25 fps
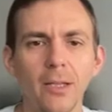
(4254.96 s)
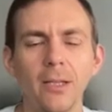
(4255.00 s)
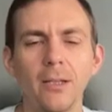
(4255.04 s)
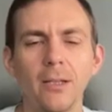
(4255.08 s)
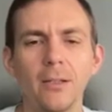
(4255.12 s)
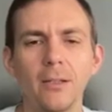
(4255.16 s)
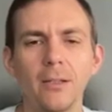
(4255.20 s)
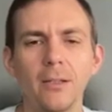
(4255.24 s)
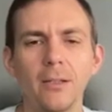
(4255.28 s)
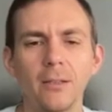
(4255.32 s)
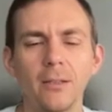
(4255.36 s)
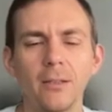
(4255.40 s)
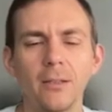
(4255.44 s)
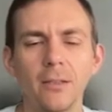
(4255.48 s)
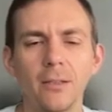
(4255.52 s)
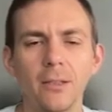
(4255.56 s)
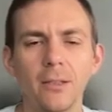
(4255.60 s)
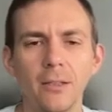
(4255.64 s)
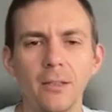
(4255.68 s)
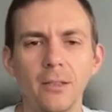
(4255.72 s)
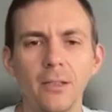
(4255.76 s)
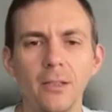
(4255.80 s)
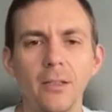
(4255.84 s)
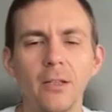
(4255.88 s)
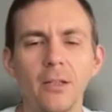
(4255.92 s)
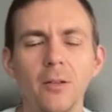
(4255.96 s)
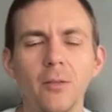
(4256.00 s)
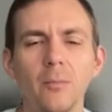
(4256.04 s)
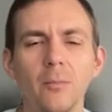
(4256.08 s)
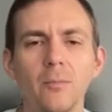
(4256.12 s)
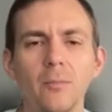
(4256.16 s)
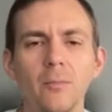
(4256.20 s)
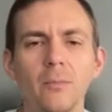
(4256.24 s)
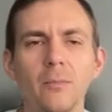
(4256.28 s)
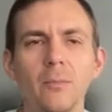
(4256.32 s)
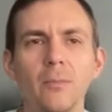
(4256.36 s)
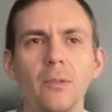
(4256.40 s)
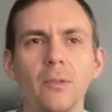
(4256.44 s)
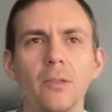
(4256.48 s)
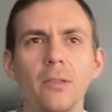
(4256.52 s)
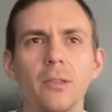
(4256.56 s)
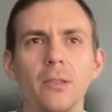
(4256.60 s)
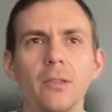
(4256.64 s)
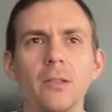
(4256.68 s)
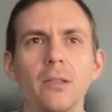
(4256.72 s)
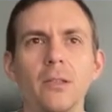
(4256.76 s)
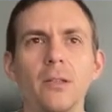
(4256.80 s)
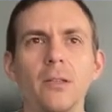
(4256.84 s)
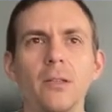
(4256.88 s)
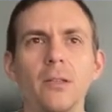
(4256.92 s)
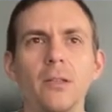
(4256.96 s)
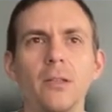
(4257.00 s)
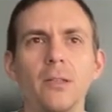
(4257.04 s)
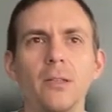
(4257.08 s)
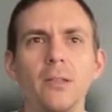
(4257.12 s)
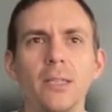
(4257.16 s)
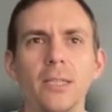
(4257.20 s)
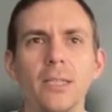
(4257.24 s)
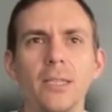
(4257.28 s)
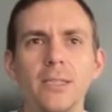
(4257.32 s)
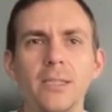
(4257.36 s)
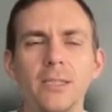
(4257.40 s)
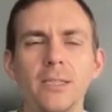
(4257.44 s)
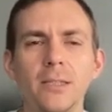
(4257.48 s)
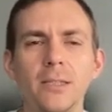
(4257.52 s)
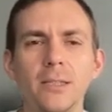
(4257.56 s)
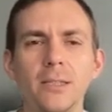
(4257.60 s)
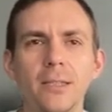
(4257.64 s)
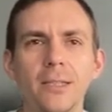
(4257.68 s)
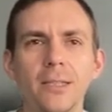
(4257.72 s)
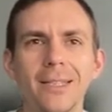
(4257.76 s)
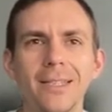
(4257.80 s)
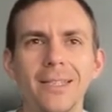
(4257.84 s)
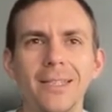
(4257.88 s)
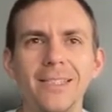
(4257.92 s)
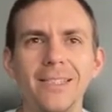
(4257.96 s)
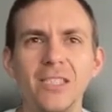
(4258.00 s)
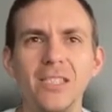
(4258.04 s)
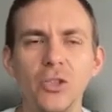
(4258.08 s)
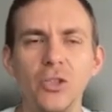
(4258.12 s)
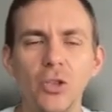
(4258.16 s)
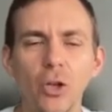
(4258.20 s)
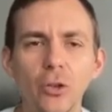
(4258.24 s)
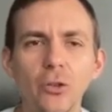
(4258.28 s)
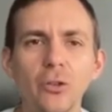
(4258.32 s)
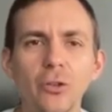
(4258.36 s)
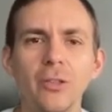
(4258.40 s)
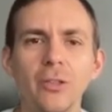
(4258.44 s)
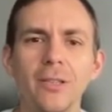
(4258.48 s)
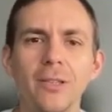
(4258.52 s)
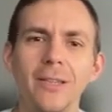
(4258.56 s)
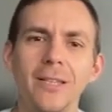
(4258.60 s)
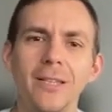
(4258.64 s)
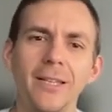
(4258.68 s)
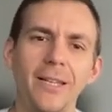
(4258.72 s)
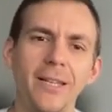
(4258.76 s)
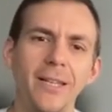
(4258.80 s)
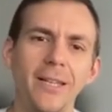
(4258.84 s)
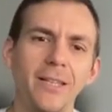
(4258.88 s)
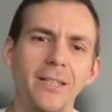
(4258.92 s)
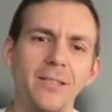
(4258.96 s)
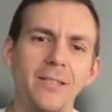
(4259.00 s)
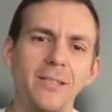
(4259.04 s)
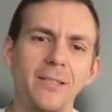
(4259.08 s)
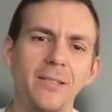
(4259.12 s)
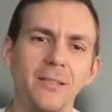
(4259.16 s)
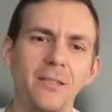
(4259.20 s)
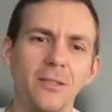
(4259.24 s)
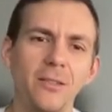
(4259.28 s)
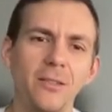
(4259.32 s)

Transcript: And uh, this is not the case